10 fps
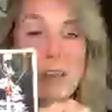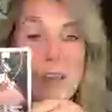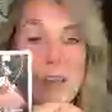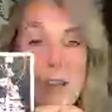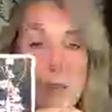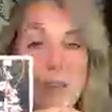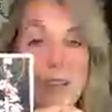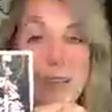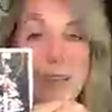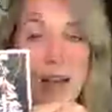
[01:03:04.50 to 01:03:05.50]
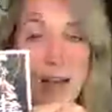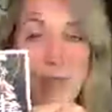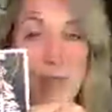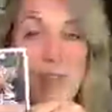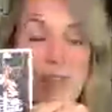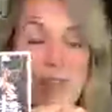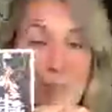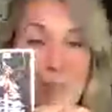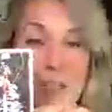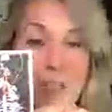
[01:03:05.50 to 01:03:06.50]
Something's going to happen.
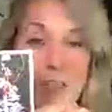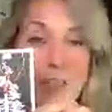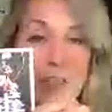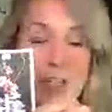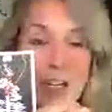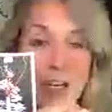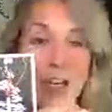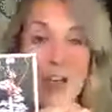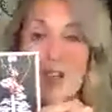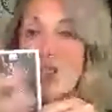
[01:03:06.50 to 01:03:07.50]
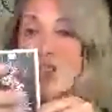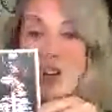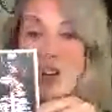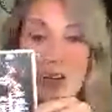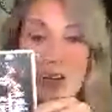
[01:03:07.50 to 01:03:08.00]
Something's going to change. You're not